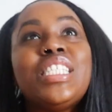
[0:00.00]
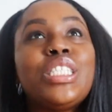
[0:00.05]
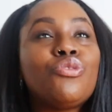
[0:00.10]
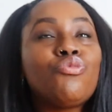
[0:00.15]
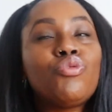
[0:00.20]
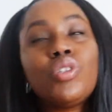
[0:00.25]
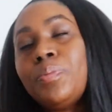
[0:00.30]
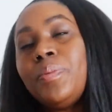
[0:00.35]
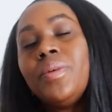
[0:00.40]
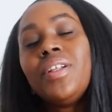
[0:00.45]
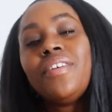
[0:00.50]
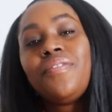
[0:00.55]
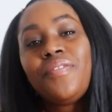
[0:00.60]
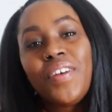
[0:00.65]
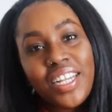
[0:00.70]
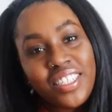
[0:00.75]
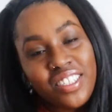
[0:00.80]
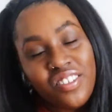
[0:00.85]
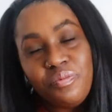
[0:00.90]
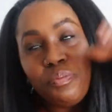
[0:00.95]
this ripple
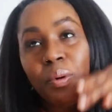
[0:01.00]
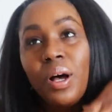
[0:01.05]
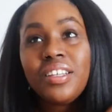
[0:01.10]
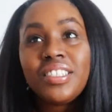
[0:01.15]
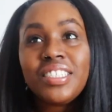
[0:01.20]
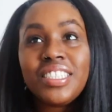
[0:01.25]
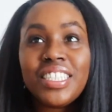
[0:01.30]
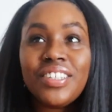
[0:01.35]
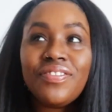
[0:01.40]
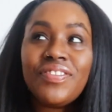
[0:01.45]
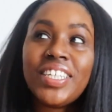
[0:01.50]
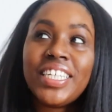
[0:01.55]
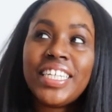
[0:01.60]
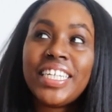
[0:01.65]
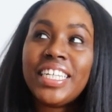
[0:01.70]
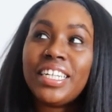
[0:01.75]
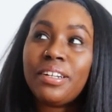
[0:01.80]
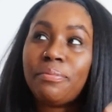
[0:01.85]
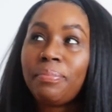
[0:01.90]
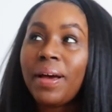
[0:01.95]
effect of
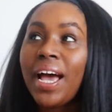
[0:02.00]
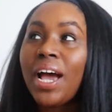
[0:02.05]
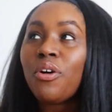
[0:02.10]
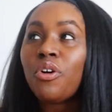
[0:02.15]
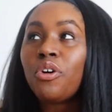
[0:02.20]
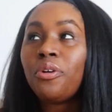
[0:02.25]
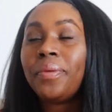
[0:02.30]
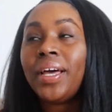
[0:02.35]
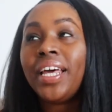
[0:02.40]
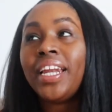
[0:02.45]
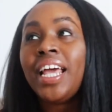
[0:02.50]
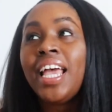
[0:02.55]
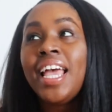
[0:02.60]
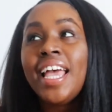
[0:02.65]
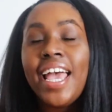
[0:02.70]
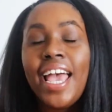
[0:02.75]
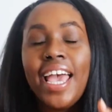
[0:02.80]
positivity and empowerment